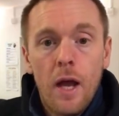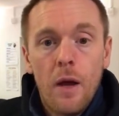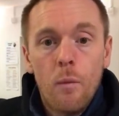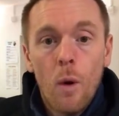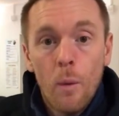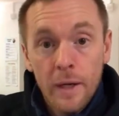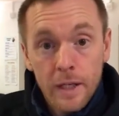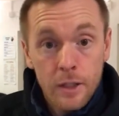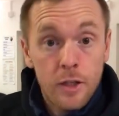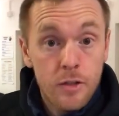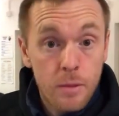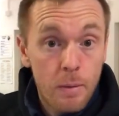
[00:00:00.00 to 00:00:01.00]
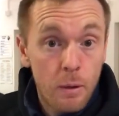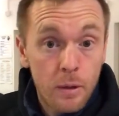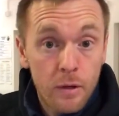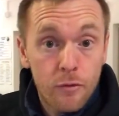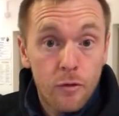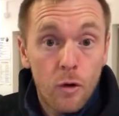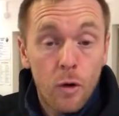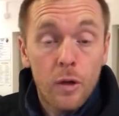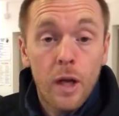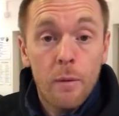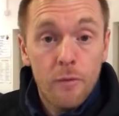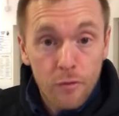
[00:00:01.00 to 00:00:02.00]
what we can use the building for
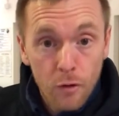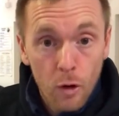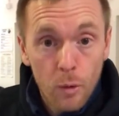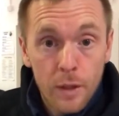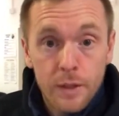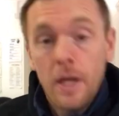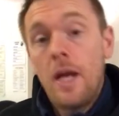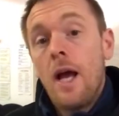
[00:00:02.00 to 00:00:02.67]
going forward,